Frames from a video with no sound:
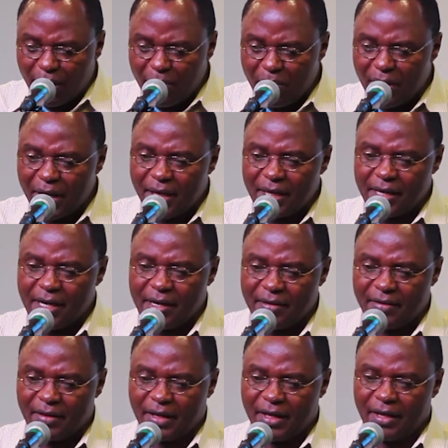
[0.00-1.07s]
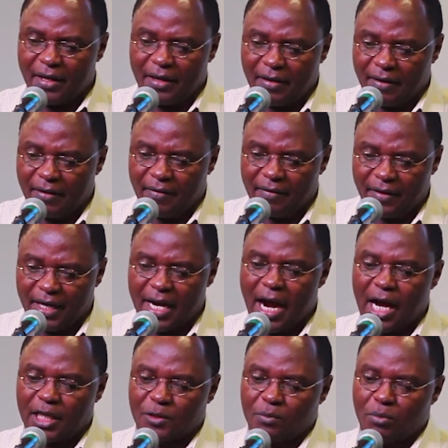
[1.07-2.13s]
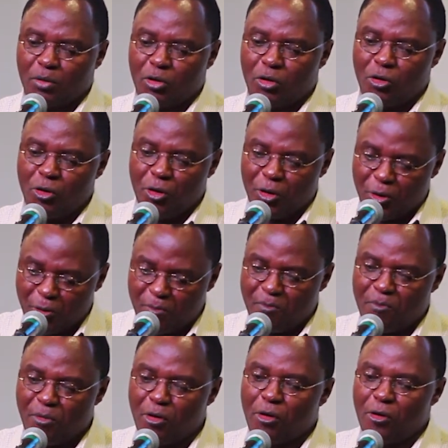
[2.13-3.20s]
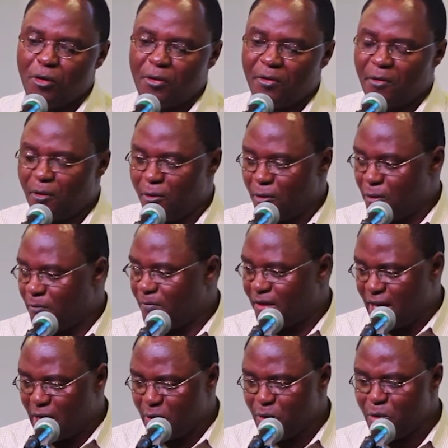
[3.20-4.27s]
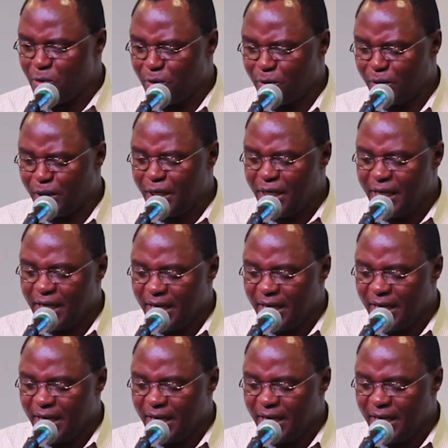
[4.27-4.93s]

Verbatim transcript: make the, the gospel more of their own.